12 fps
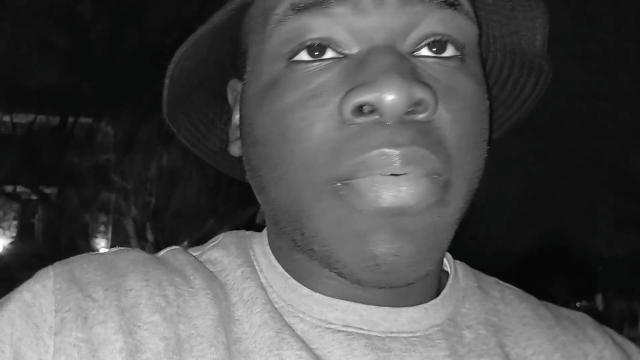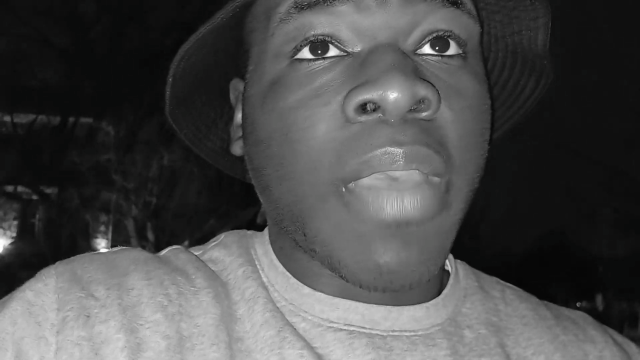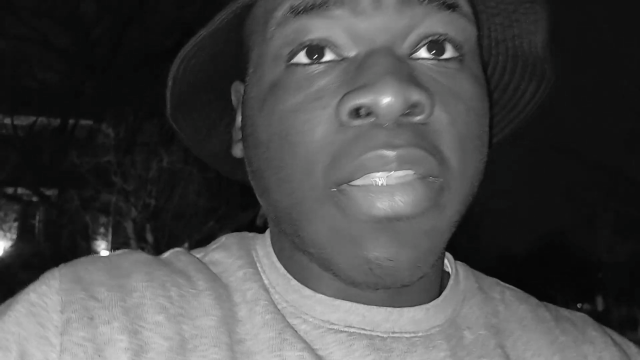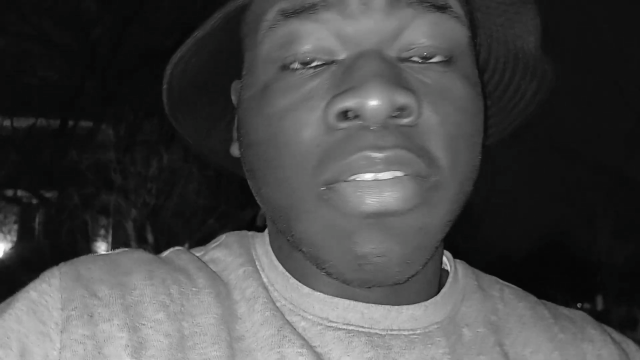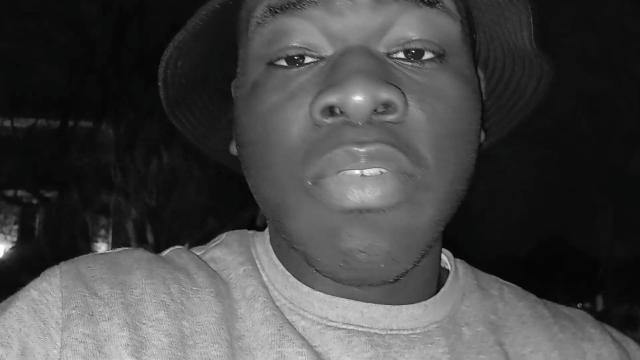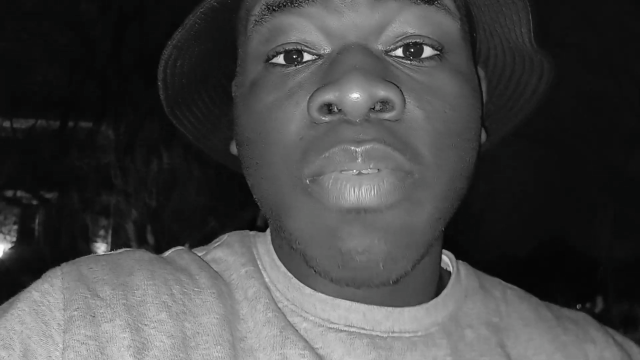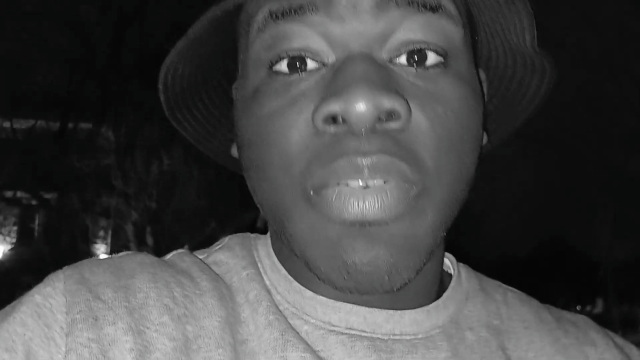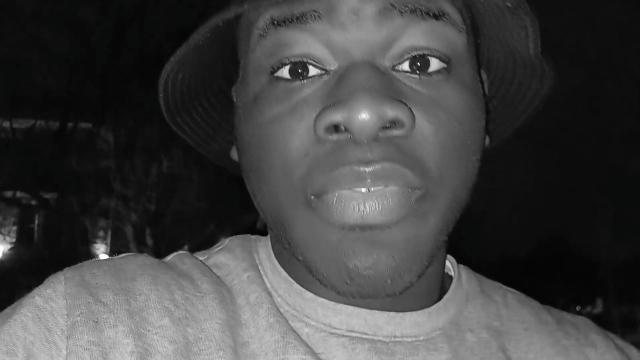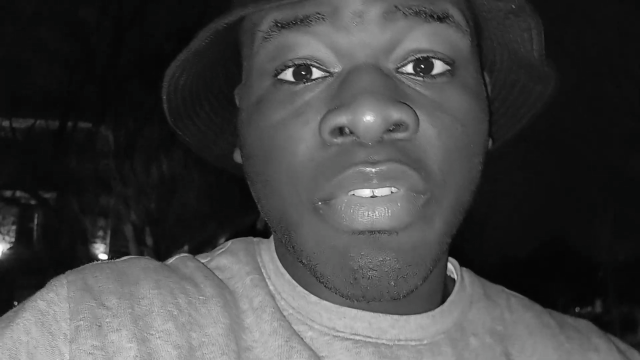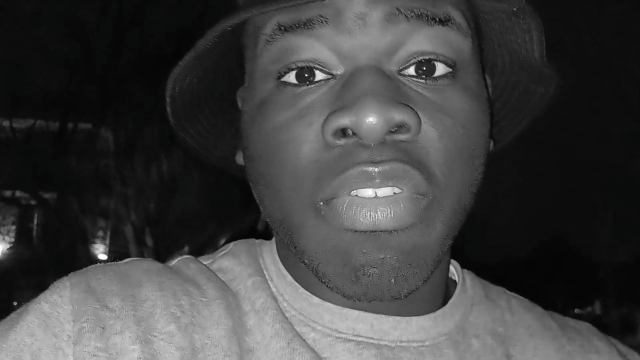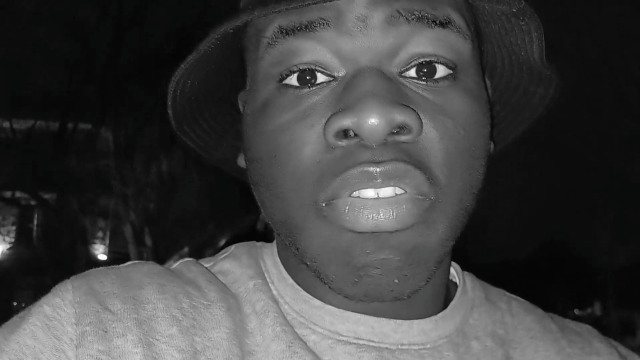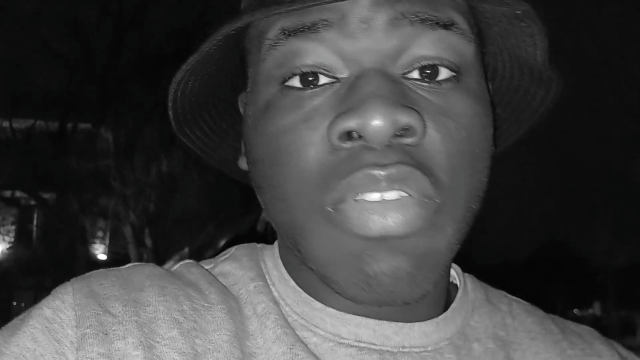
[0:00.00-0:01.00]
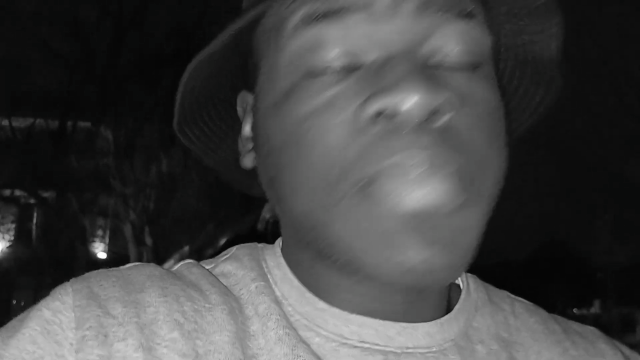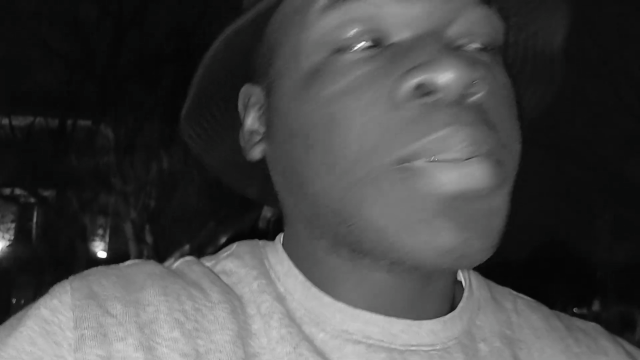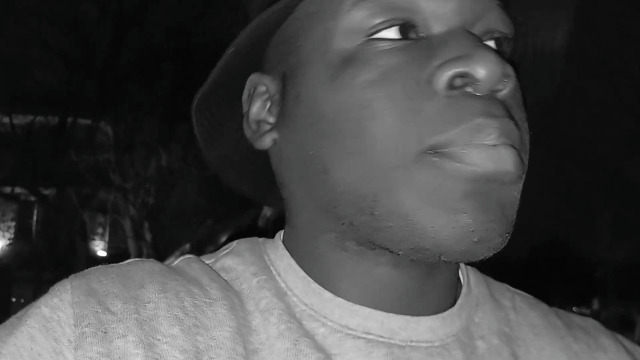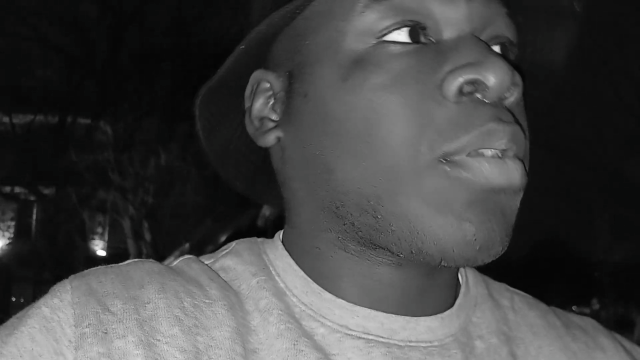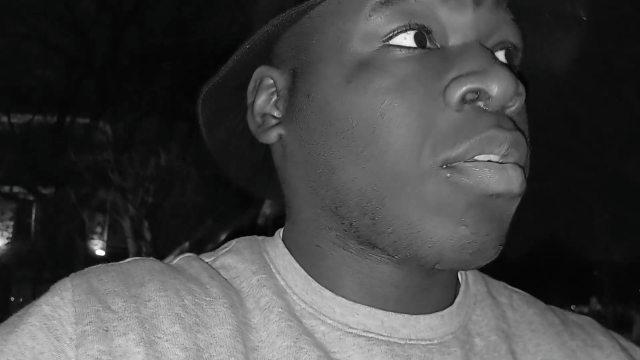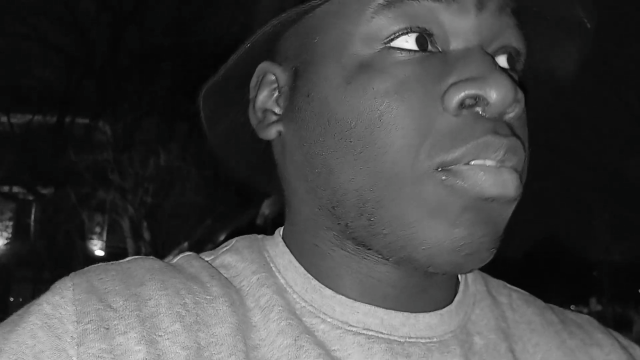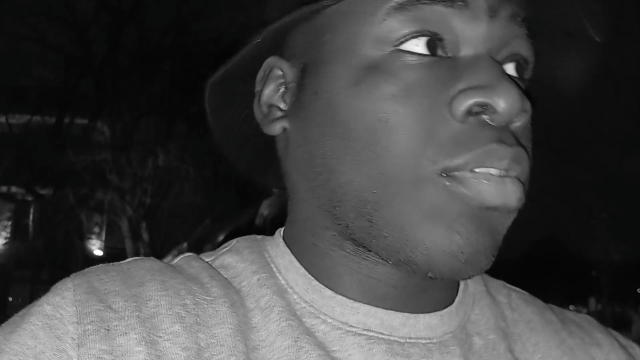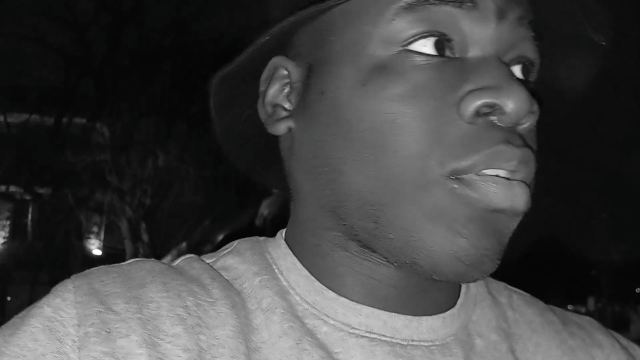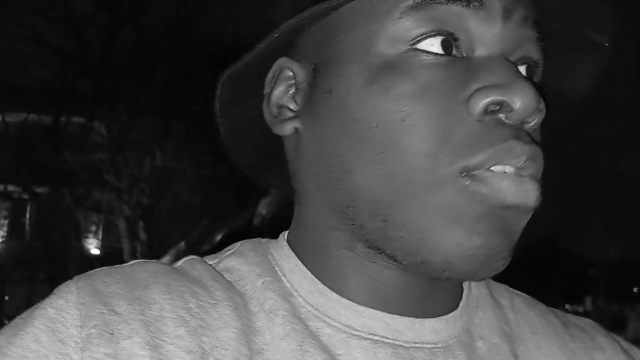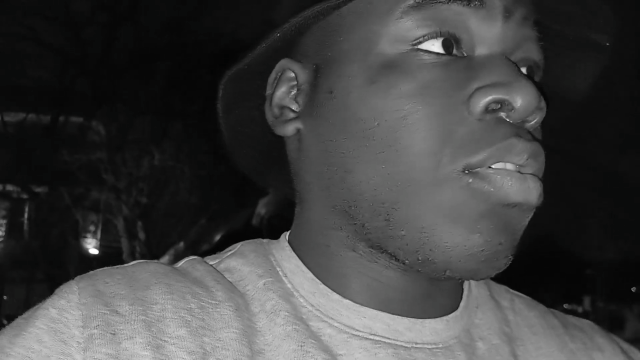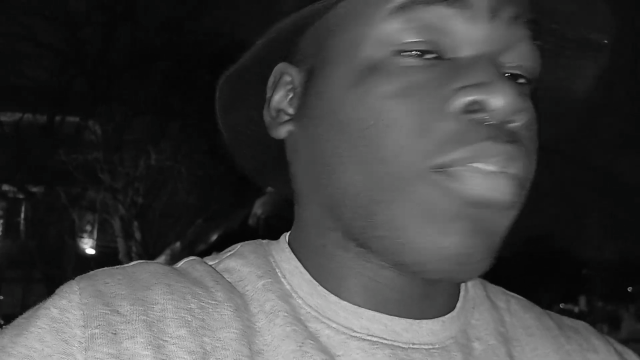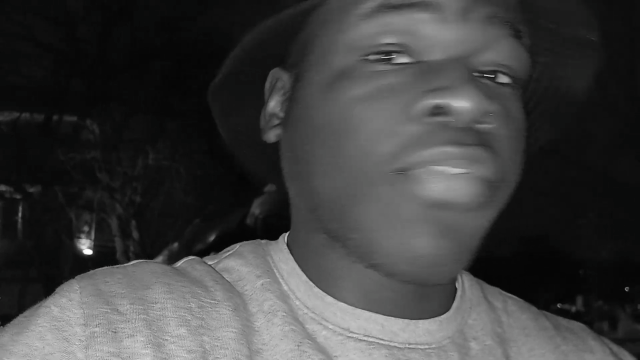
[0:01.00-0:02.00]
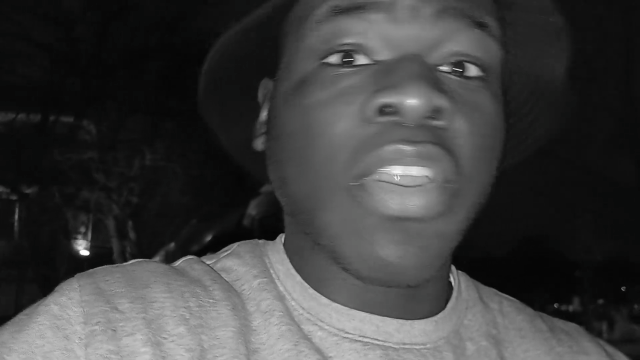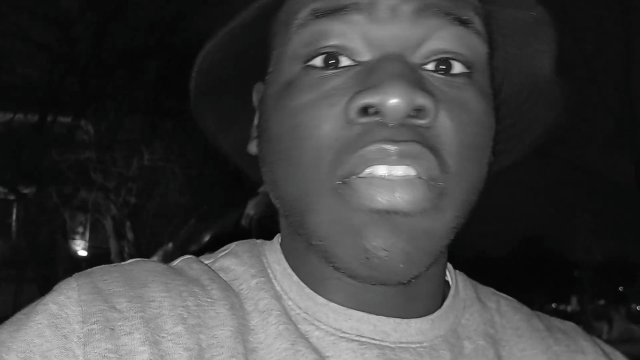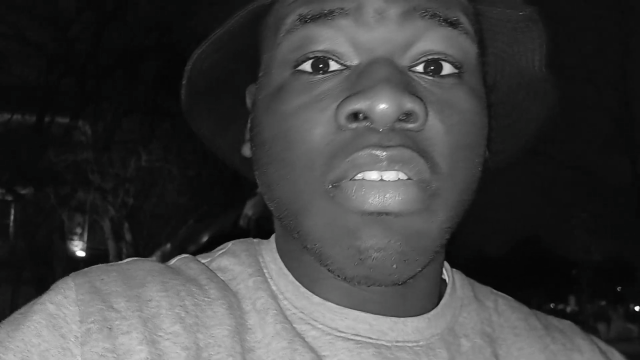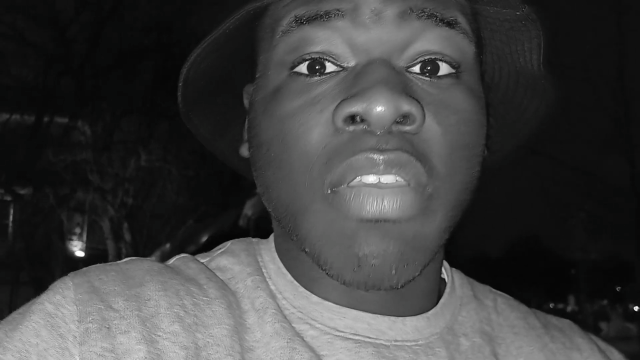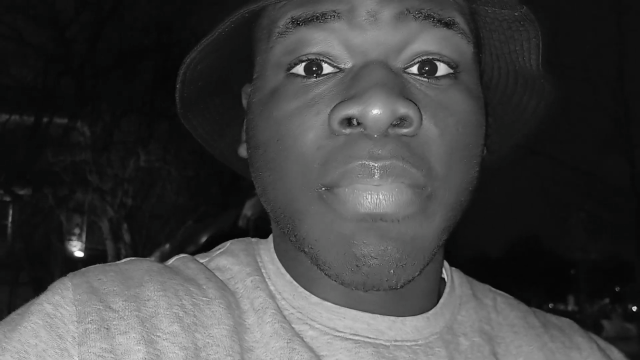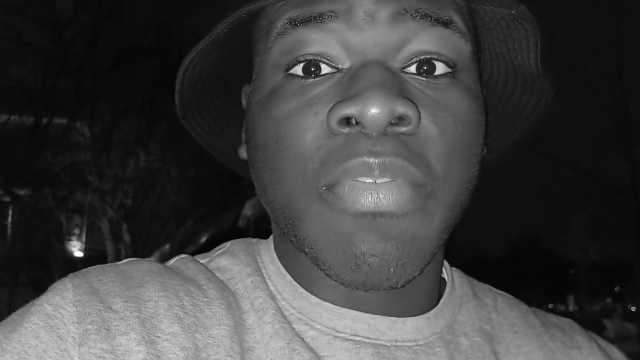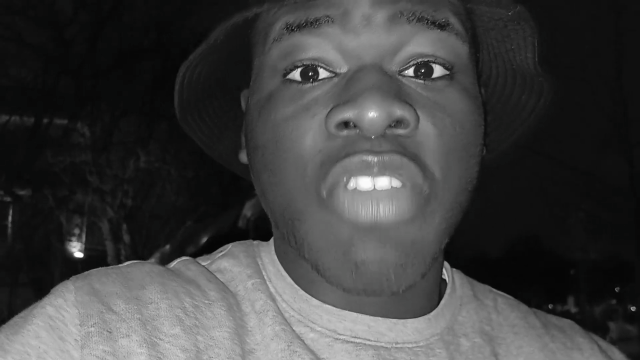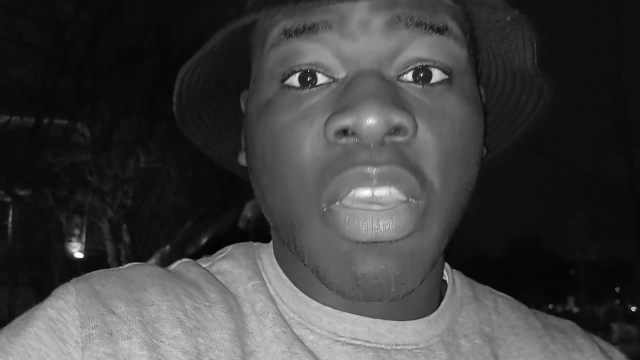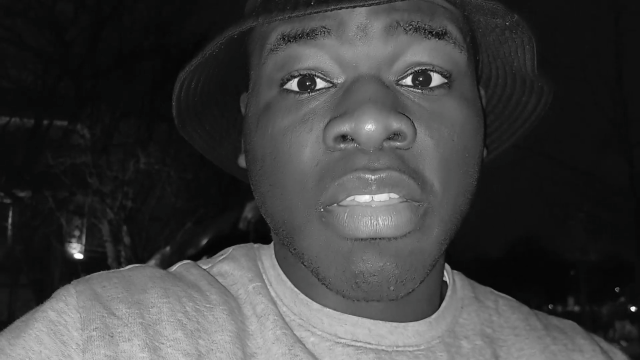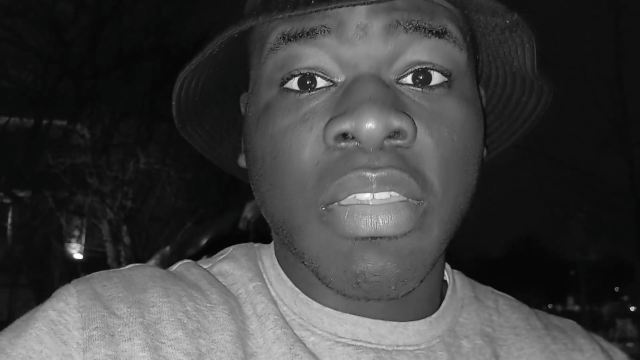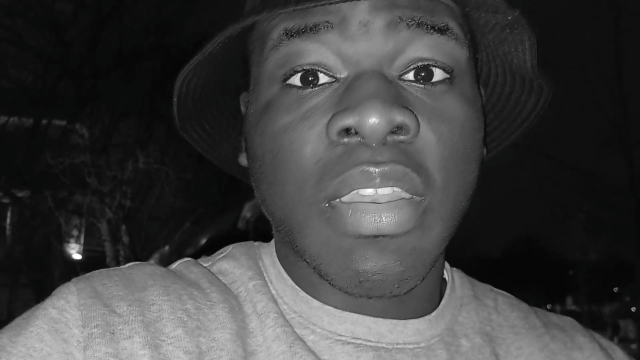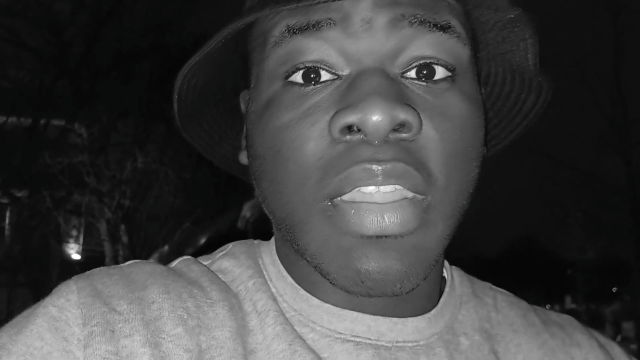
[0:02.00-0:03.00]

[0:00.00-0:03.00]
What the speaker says: And you will feel stupid because your friends are projecting